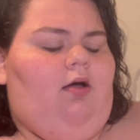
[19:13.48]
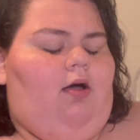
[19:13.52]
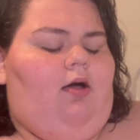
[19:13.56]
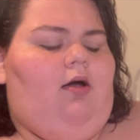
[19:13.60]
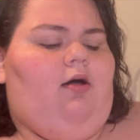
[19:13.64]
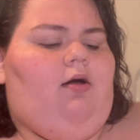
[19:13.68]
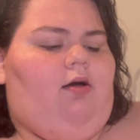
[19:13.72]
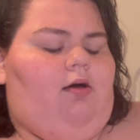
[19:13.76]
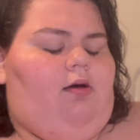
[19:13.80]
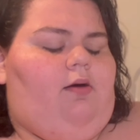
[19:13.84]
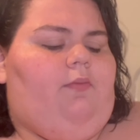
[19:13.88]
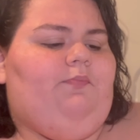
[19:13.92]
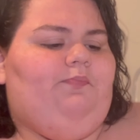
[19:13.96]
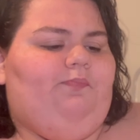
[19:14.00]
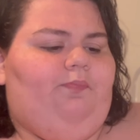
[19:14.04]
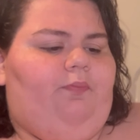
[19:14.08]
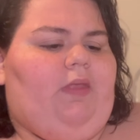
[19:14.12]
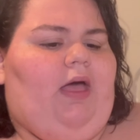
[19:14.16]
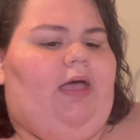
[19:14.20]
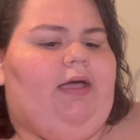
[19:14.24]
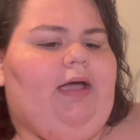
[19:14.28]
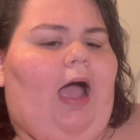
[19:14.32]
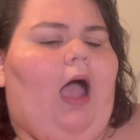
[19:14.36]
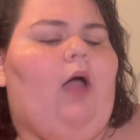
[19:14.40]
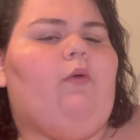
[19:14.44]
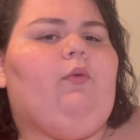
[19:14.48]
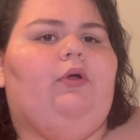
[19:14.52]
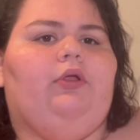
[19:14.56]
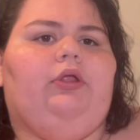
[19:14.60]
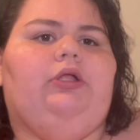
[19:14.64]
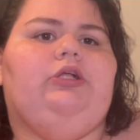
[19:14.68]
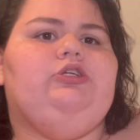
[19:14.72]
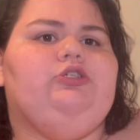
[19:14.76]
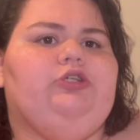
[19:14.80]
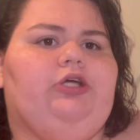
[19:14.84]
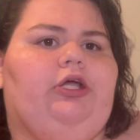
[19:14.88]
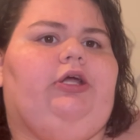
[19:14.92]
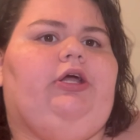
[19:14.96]
um, I got
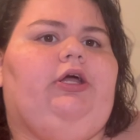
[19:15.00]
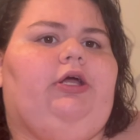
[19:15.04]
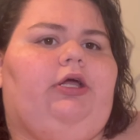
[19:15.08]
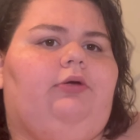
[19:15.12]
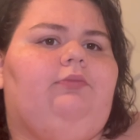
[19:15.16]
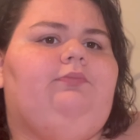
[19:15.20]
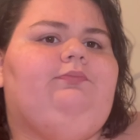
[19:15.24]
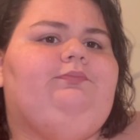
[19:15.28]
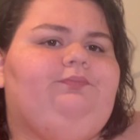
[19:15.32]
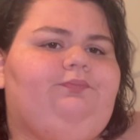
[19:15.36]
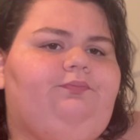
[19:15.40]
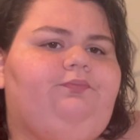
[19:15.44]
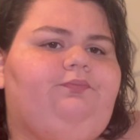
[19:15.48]
really triggered